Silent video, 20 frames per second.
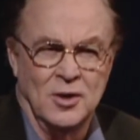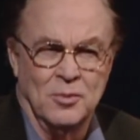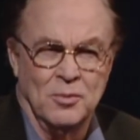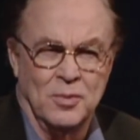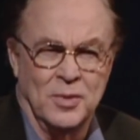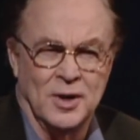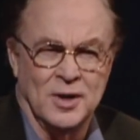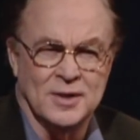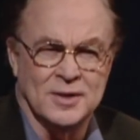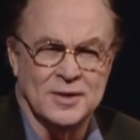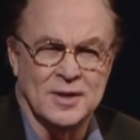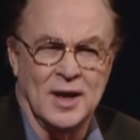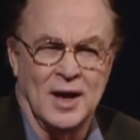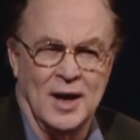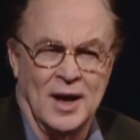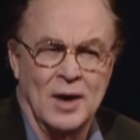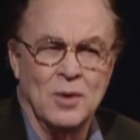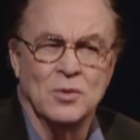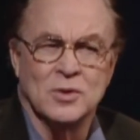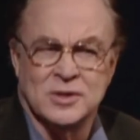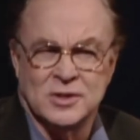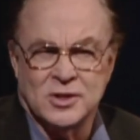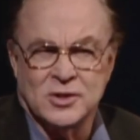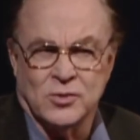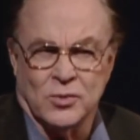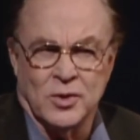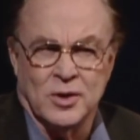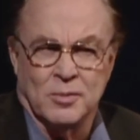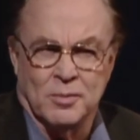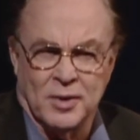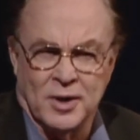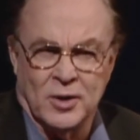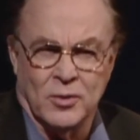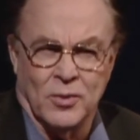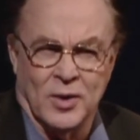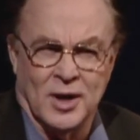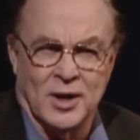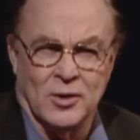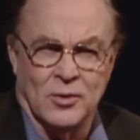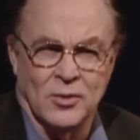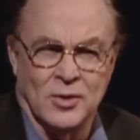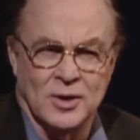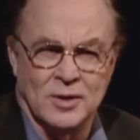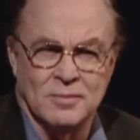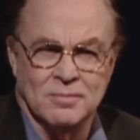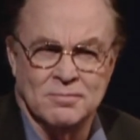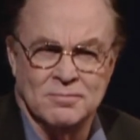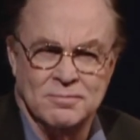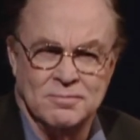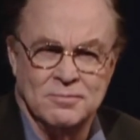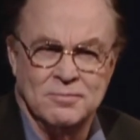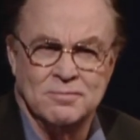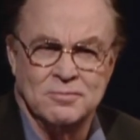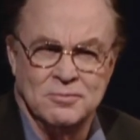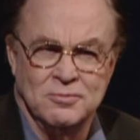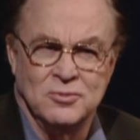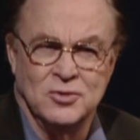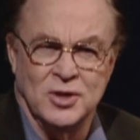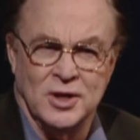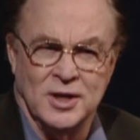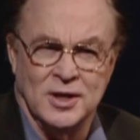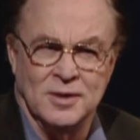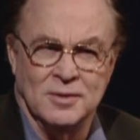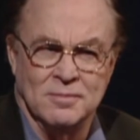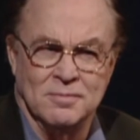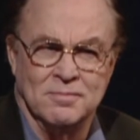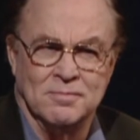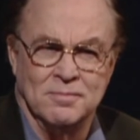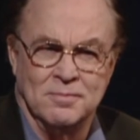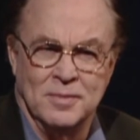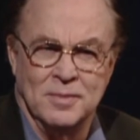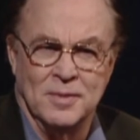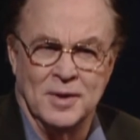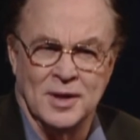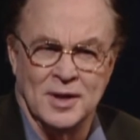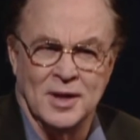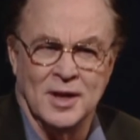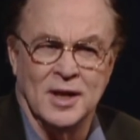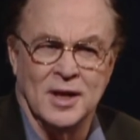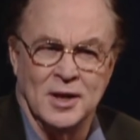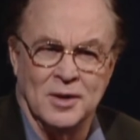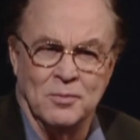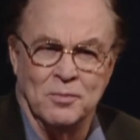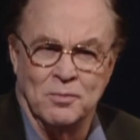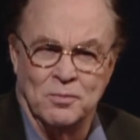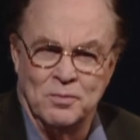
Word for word: But I was the screenplay writer, and Gene and Lee,